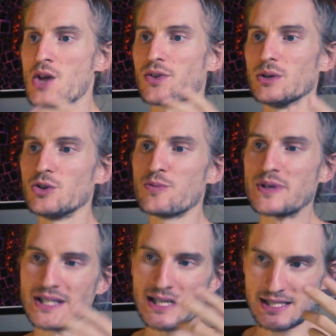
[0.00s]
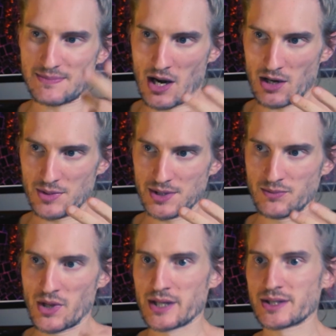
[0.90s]
The loop is an experiment
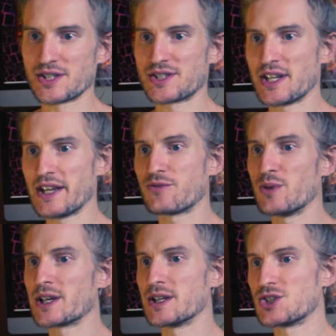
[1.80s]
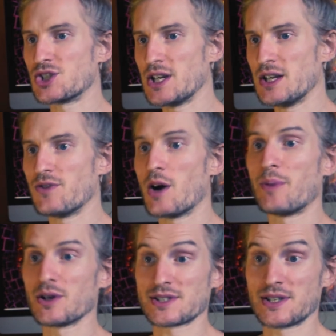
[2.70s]
to see if we can achieve a
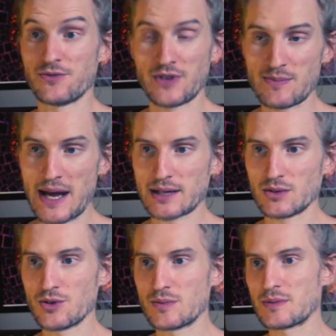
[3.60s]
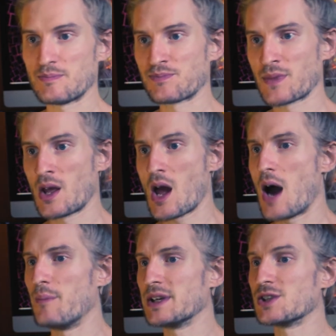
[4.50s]
positive feedback loop,
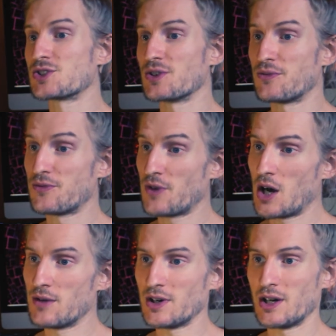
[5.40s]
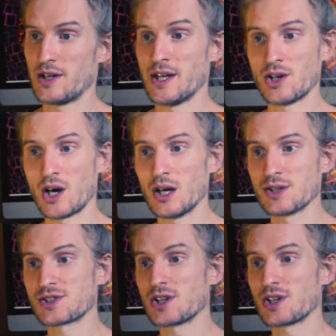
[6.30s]
a means to further enhance